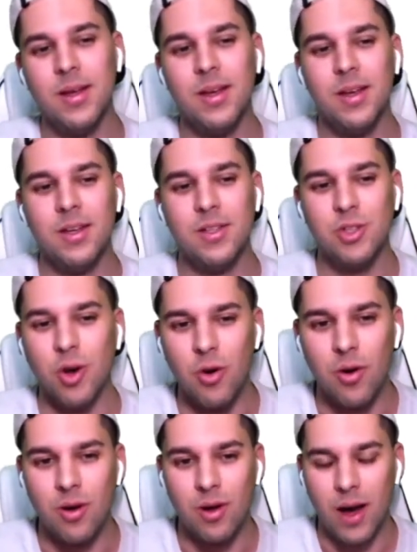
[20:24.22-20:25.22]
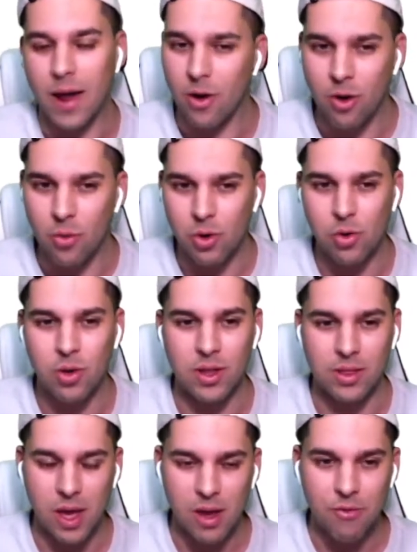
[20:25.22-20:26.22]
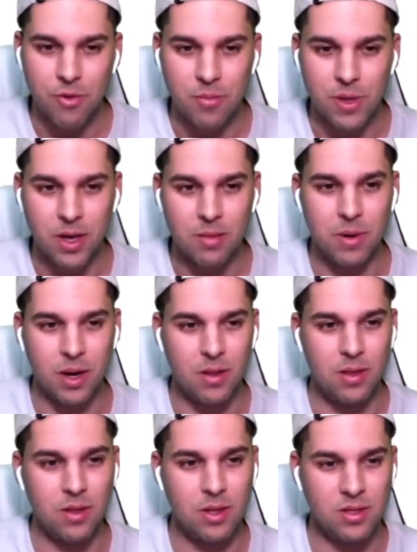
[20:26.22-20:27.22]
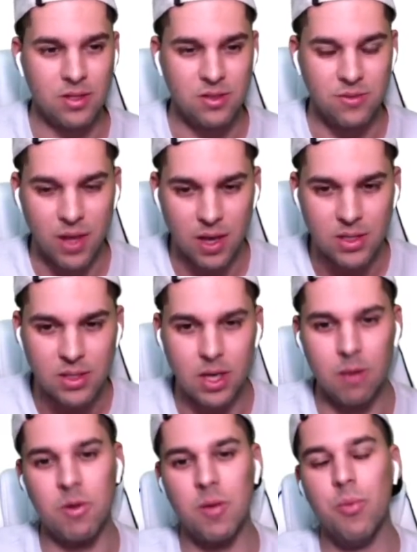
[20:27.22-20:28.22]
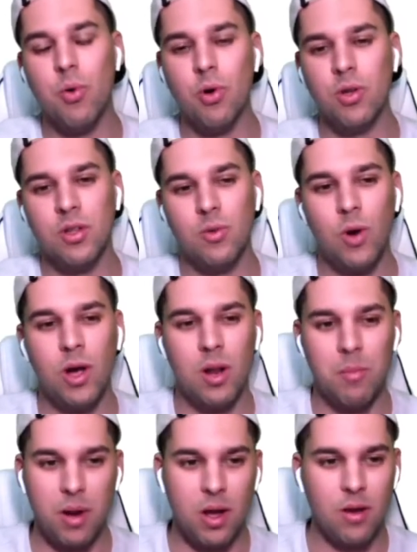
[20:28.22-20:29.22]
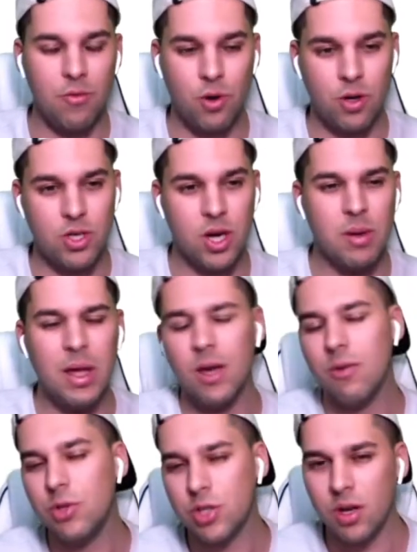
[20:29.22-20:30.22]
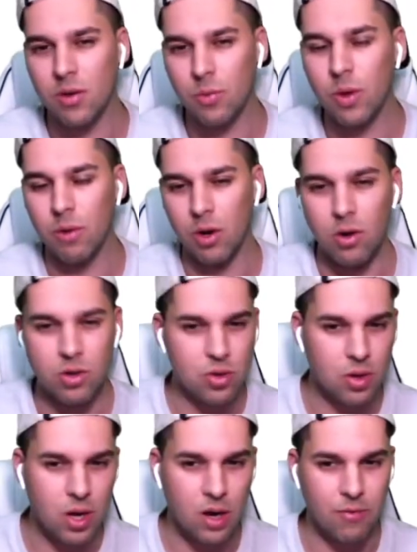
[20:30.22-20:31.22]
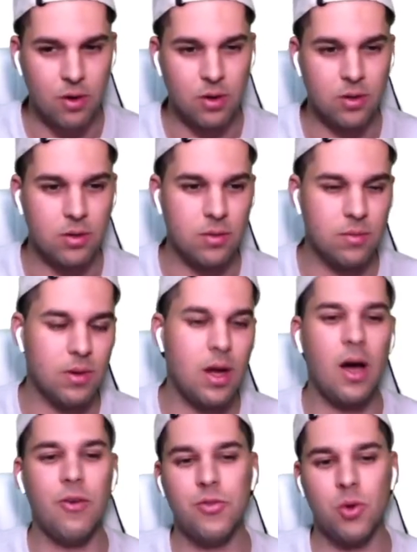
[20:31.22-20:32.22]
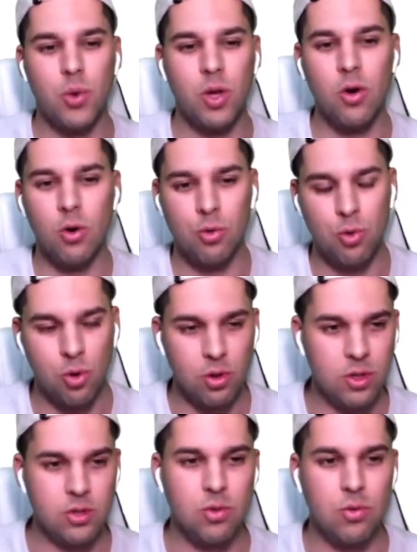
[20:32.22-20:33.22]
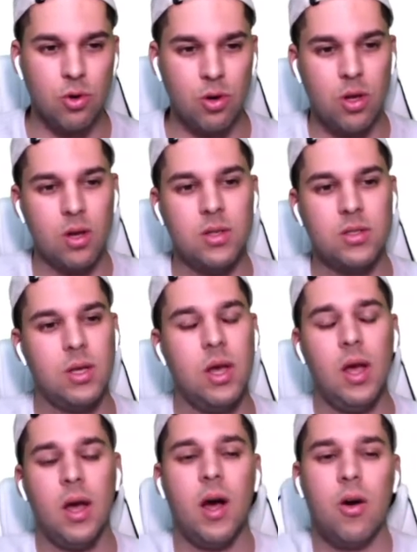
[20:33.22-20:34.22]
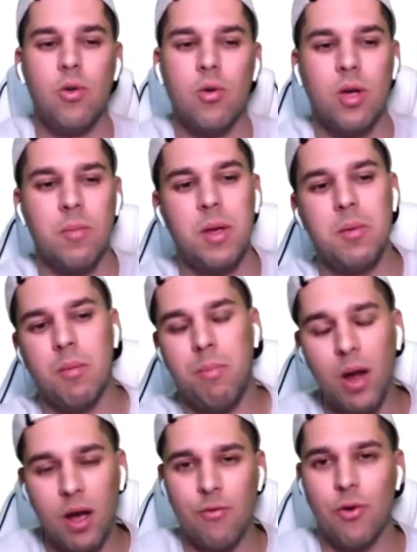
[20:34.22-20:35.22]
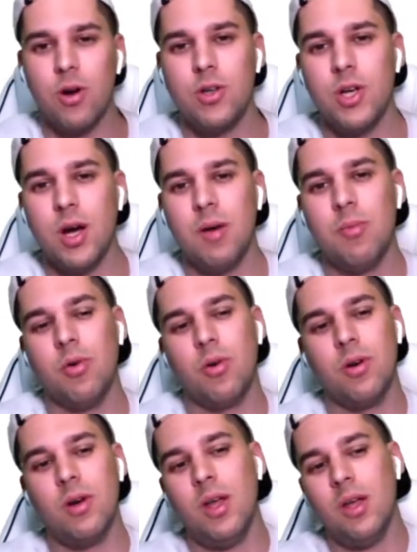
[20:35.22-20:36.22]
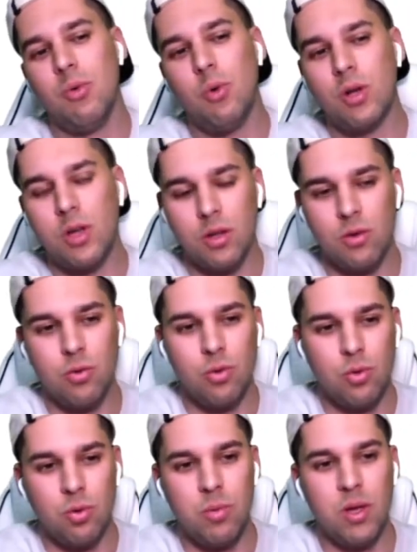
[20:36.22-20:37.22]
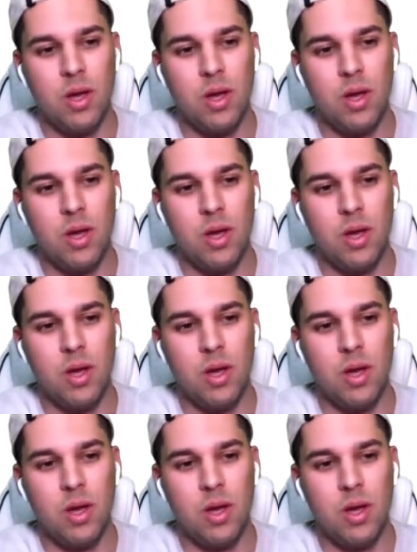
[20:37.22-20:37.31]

So I don't know what you can take from that, but I think that's extremely important while applying for a job, which we will also cover after we go through all these tutorials, how you can maybe apply for a job, or what can you do to be